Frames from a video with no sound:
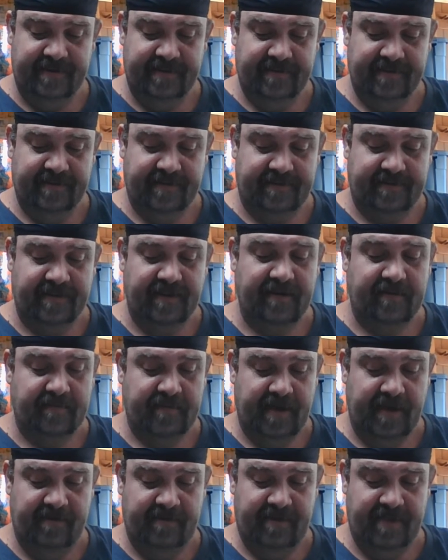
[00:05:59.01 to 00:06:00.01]
Looks like
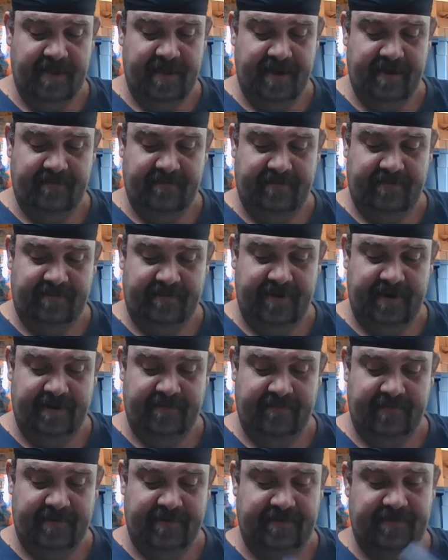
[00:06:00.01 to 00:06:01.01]
maybe they have 3
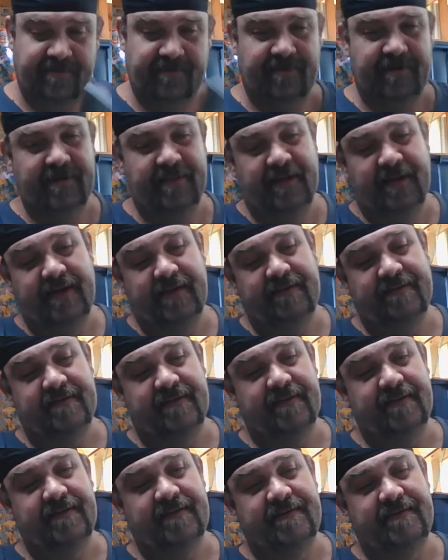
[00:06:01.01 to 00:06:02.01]
different storylines
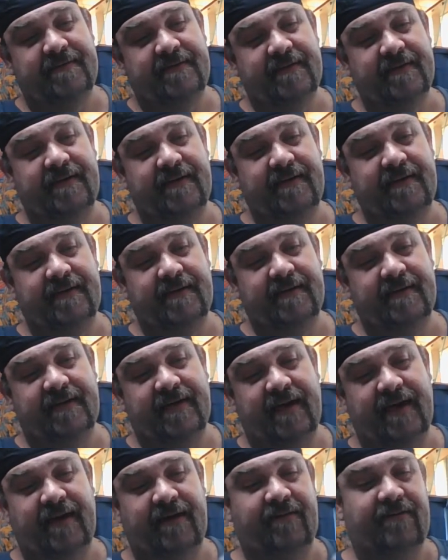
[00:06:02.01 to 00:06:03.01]
in this thing.
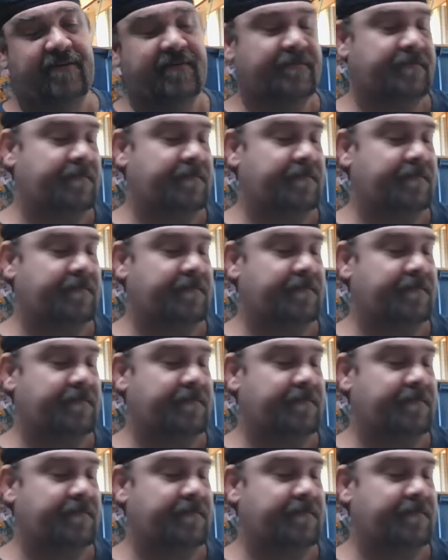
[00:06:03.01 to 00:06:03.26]
I don't know.